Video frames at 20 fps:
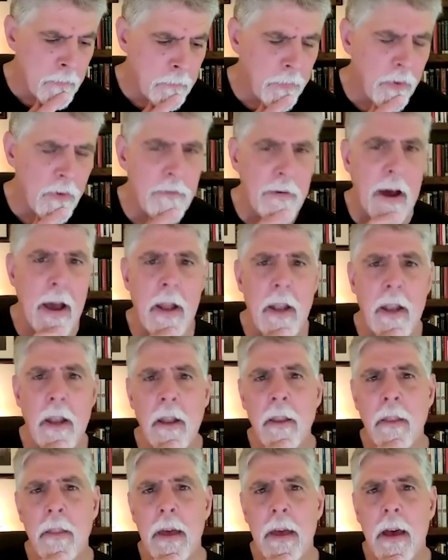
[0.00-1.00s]

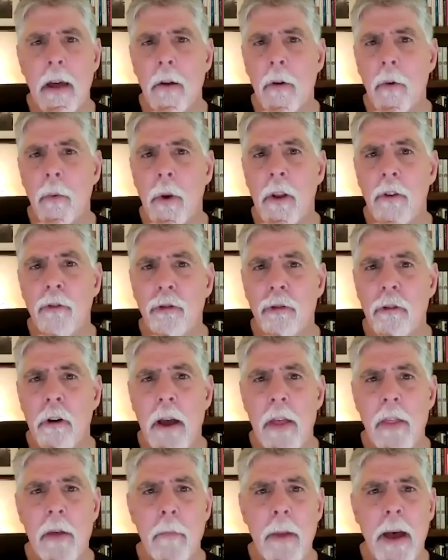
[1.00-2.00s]
providing that we
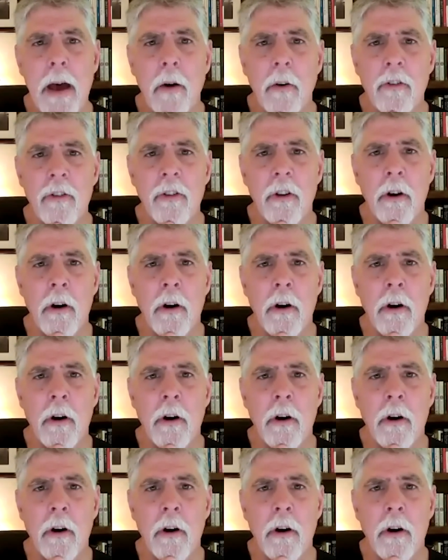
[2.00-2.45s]
try them out